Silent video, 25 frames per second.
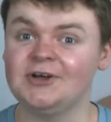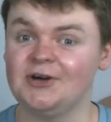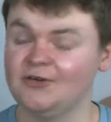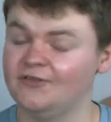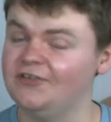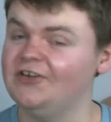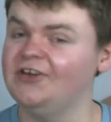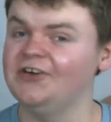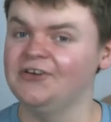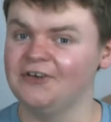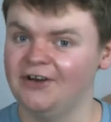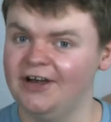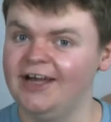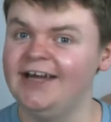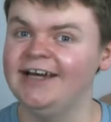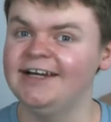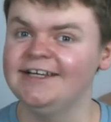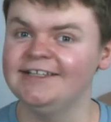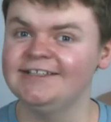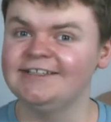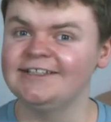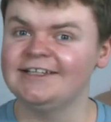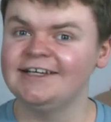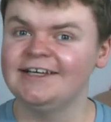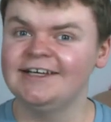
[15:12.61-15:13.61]
cover your
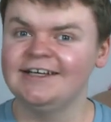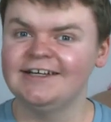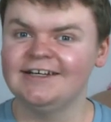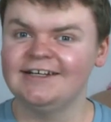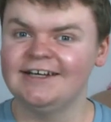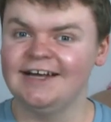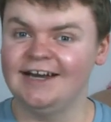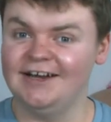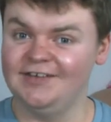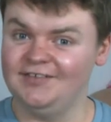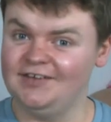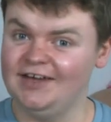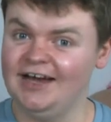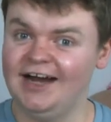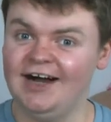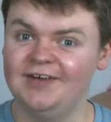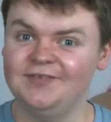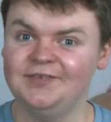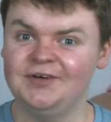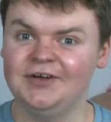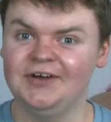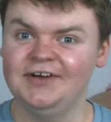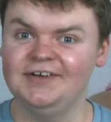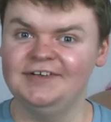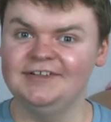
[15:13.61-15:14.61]
ears. And if you
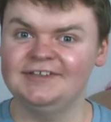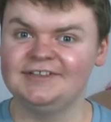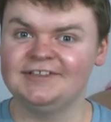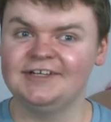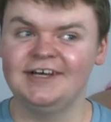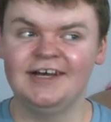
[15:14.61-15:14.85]
haven't,